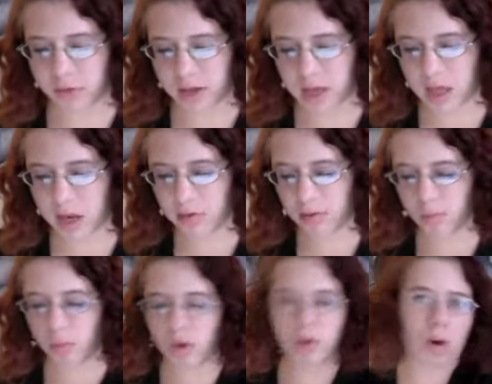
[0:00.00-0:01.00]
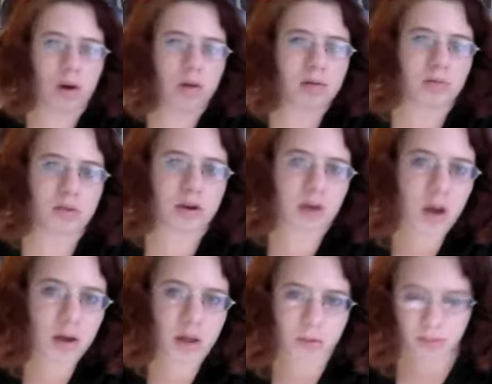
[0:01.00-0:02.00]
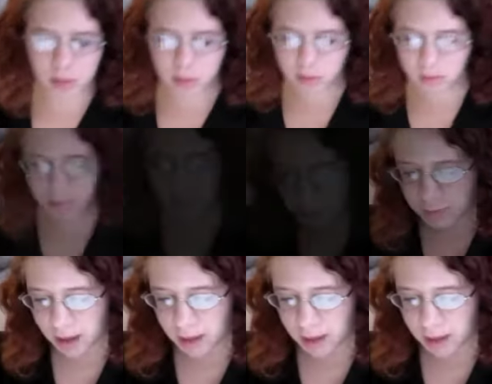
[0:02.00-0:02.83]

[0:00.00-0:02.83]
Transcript: They can use more words when talking with others.